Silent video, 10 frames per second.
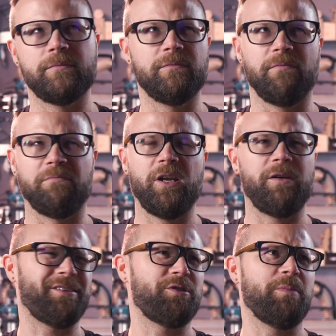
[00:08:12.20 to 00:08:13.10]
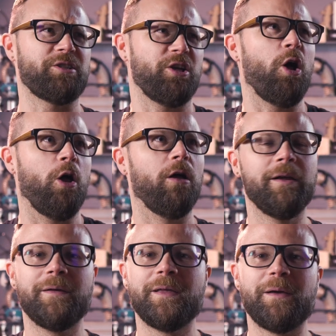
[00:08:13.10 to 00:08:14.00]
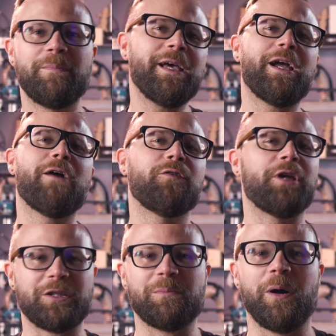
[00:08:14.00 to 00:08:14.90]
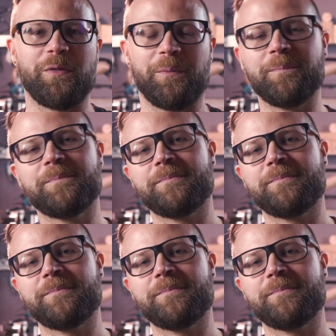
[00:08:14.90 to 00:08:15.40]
Mm, not too much at all. Being careful not to mar them.